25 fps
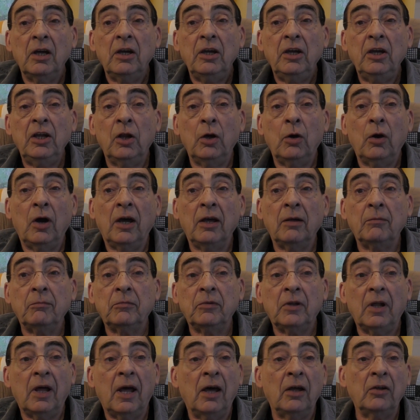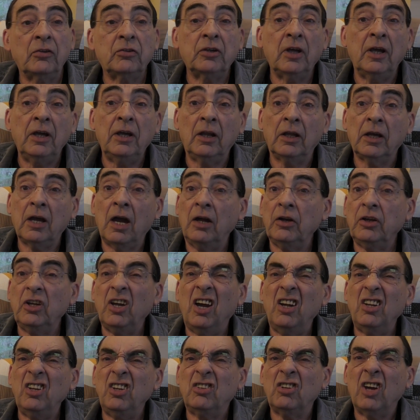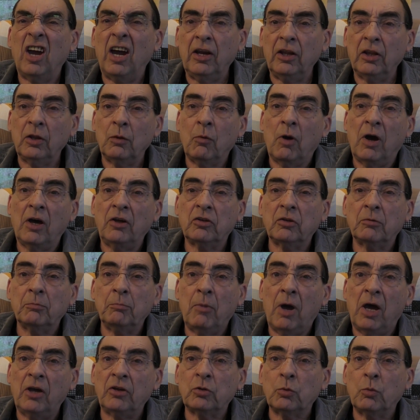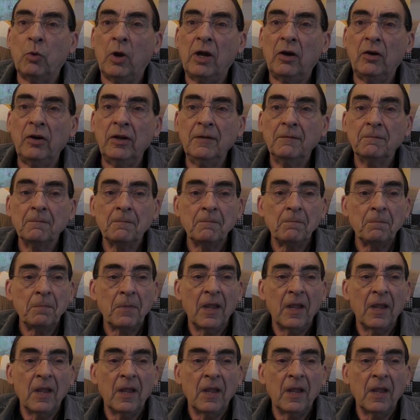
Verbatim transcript: you know, and I'll say, like, aren't you tired of the mask, mask wearing?